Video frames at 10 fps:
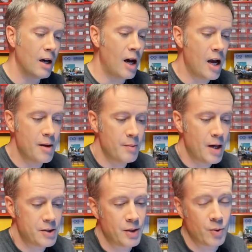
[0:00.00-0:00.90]
I'm
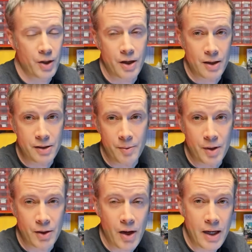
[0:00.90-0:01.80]
actually working on
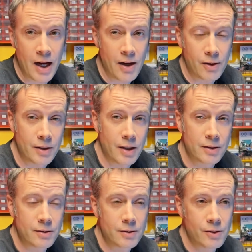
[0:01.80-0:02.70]
something right now that
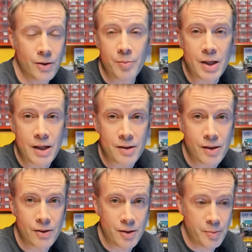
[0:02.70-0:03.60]
could be
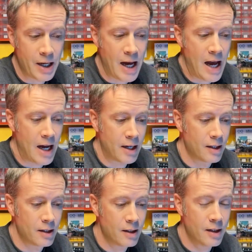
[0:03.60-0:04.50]
considered to be a hack.
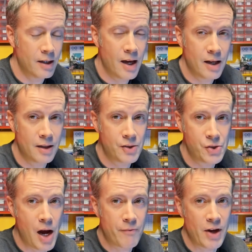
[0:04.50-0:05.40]
I had a
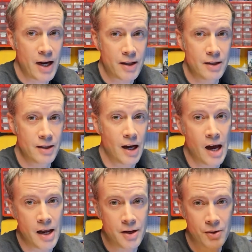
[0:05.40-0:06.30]
shop vac that
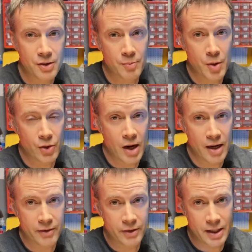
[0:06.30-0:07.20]
died. Here's the motor
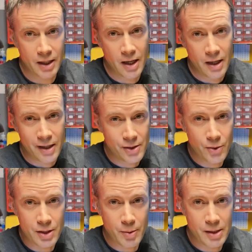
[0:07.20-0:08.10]
out of it. It's too
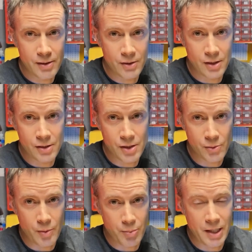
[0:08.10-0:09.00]
expensive to
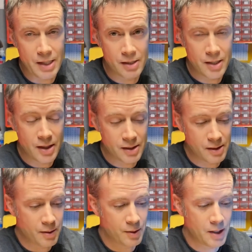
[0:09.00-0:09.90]
just replace
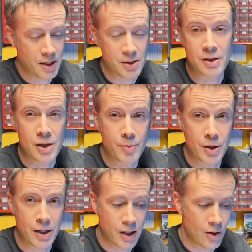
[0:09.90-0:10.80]
this. It was actually cheaper
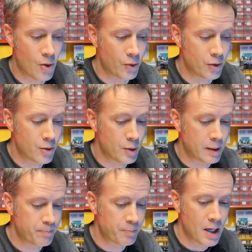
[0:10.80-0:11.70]
to get a whole new
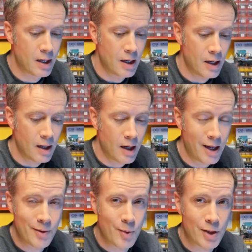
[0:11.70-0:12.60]
one. I
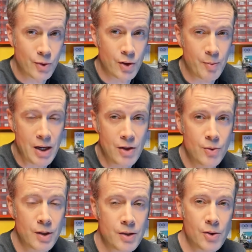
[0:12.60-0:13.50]
didn't want to ruin my new
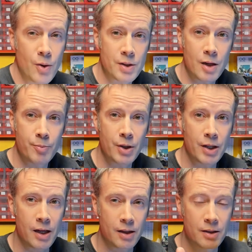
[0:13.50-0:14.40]
one, so I was going to put
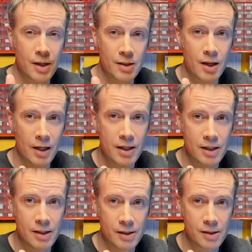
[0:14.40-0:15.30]
a dust
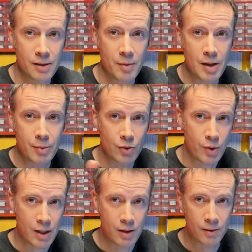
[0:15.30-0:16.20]
collecting system in
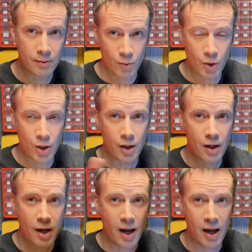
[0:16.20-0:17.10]
between the work
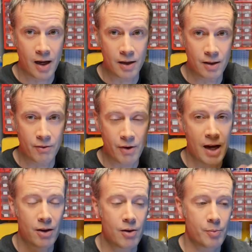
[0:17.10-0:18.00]
and the
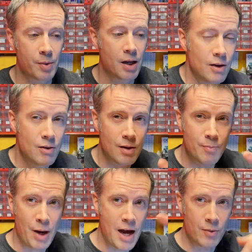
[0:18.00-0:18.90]
vacuum. You can
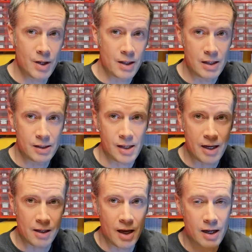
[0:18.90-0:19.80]
buy one of these
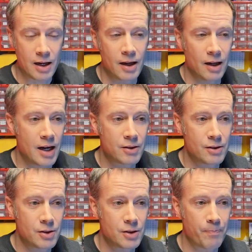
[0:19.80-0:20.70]
cyclonic
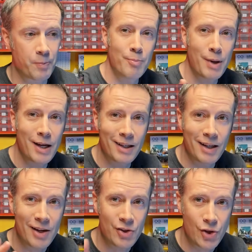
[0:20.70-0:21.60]
collectors, but
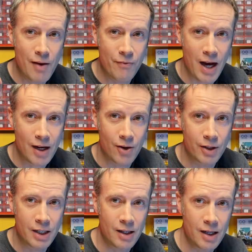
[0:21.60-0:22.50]
a shop vac
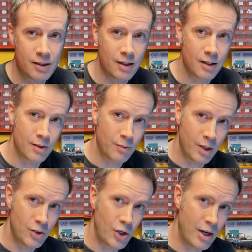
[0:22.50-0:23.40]
already does this. When
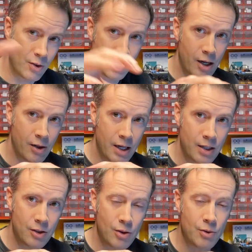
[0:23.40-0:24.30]
it channels air
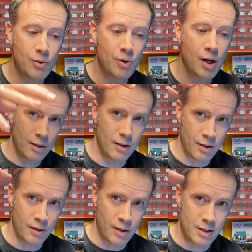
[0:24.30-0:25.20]
into
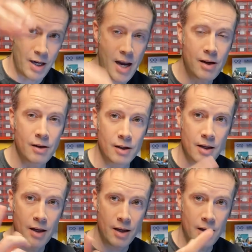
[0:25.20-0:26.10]
the container,
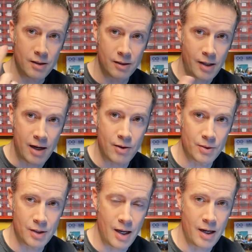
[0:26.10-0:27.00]
it
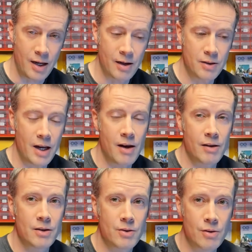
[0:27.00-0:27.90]
cycles that air down
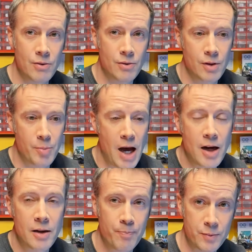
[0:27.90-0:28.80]
into the
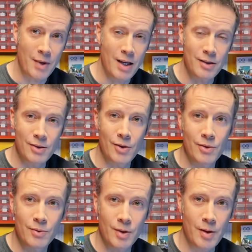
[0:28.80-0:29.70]
bottom. And
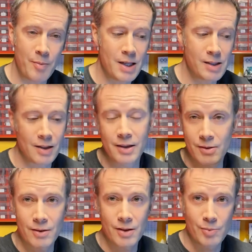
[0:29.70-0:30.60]
so I basically
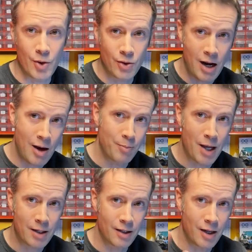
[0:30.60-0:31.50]
took this motor out,
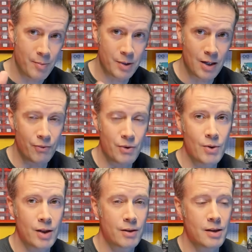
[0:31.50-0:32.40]
blocked it up, I did a
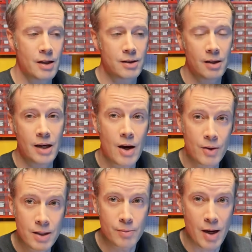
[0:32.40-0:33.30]
few other things, and now
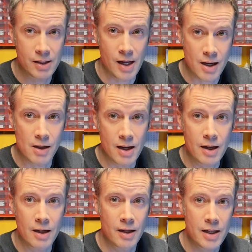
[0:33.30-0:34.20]
it's my
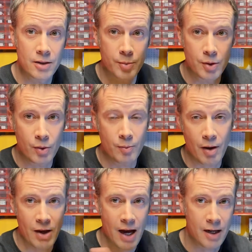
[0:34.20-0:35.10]
cyclonic collector between
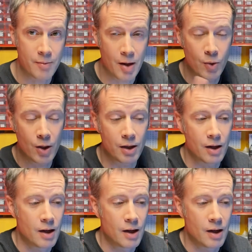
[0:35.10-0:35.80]
my vac and my work.